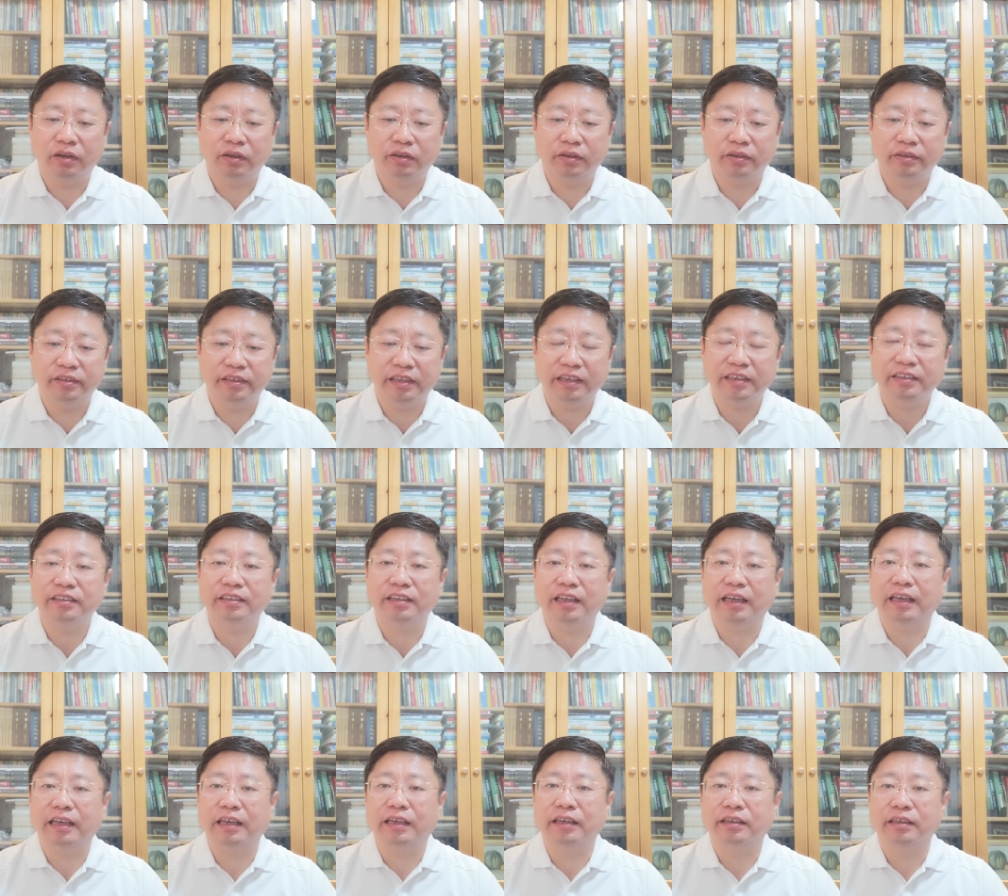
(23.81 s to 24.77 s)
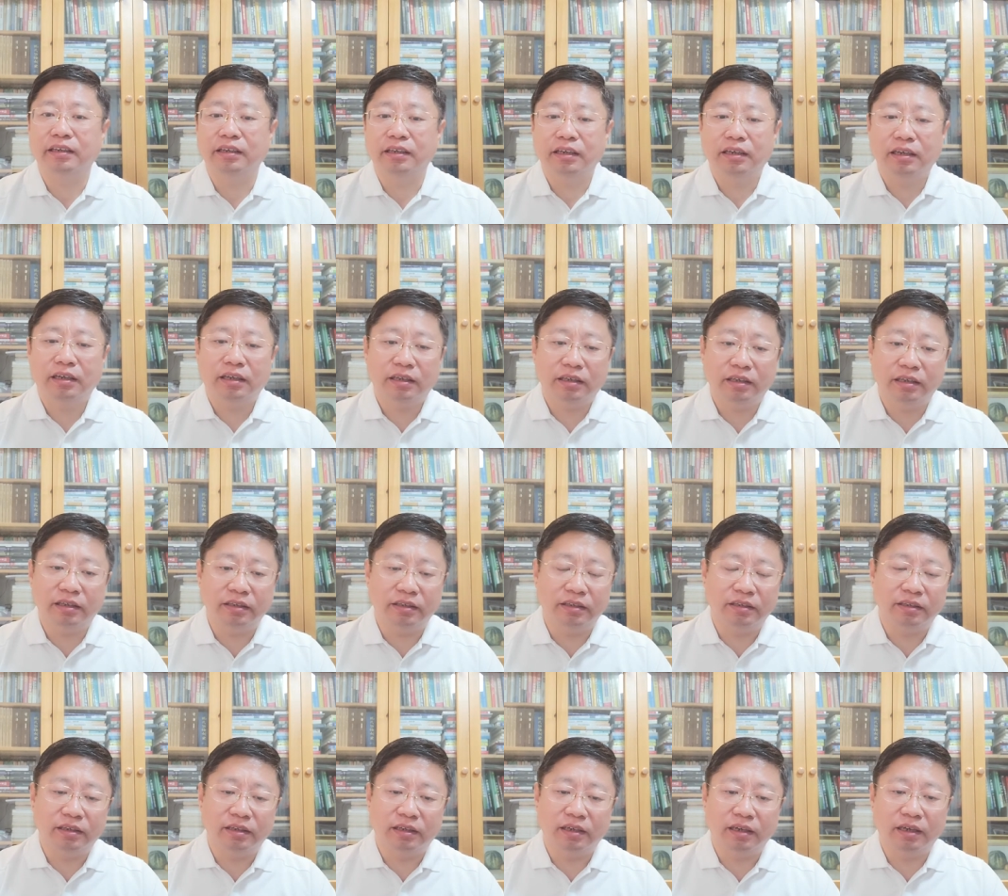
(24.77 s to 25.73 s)
6 days
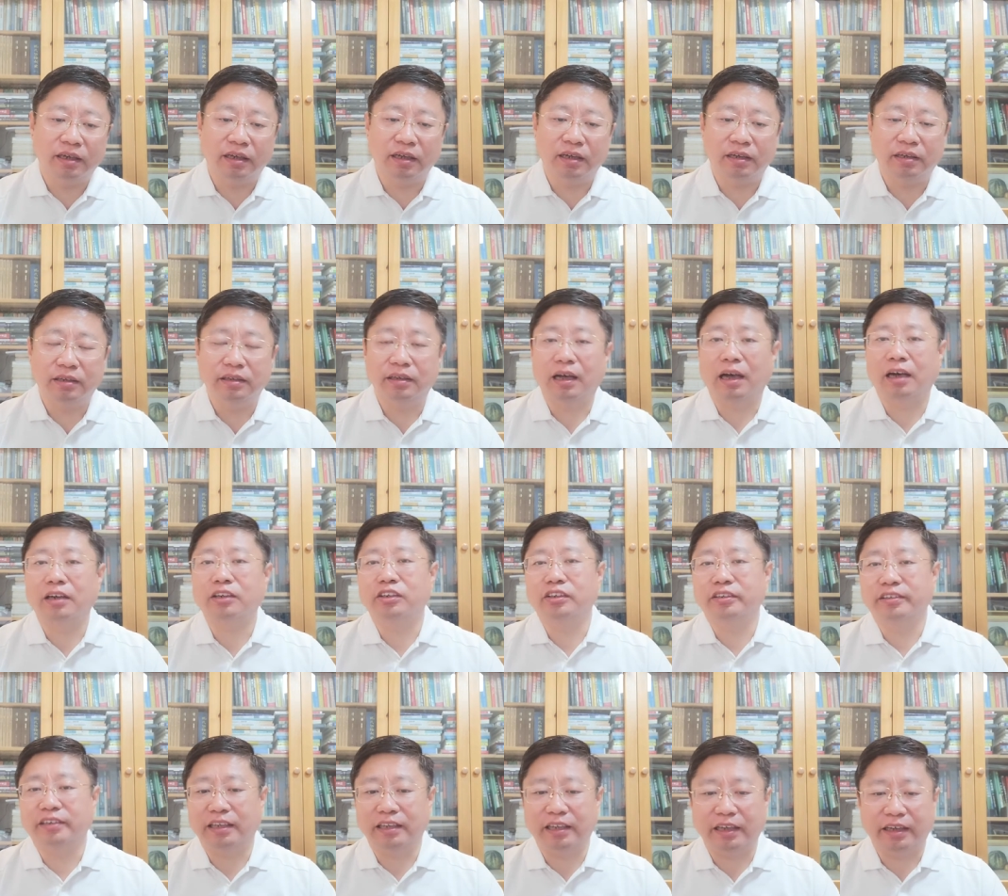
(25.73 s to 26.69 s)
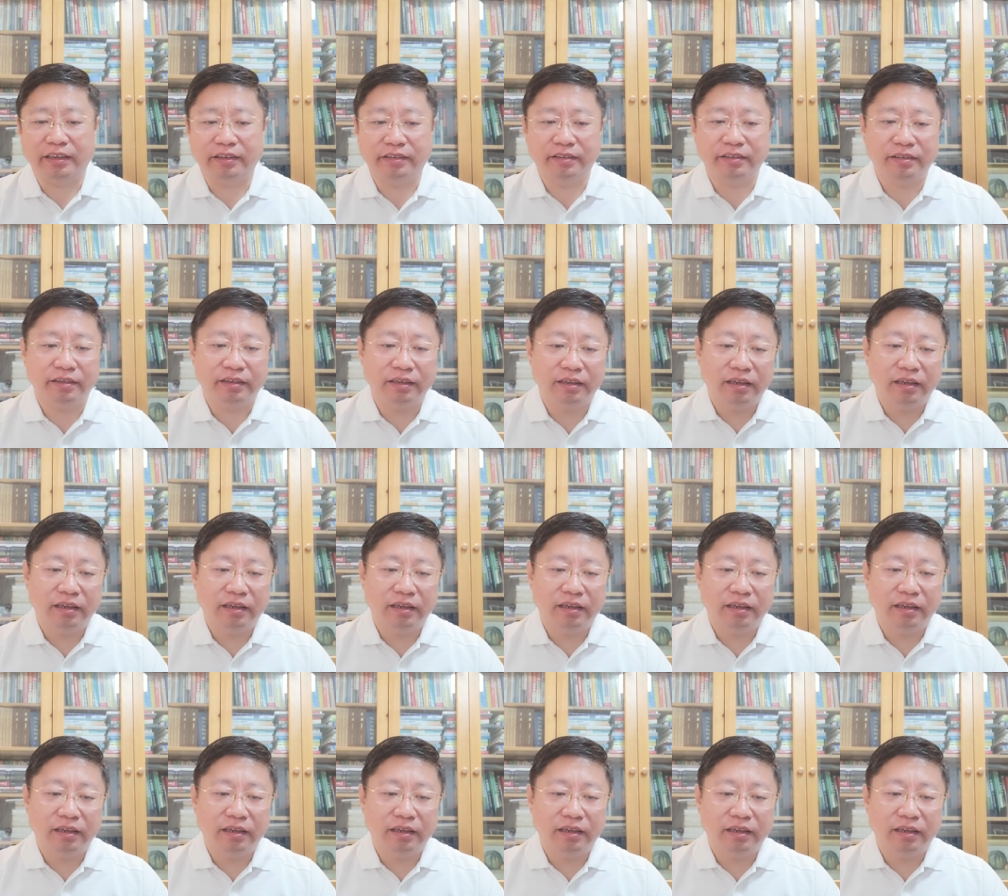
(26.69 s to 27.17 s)
in the other cities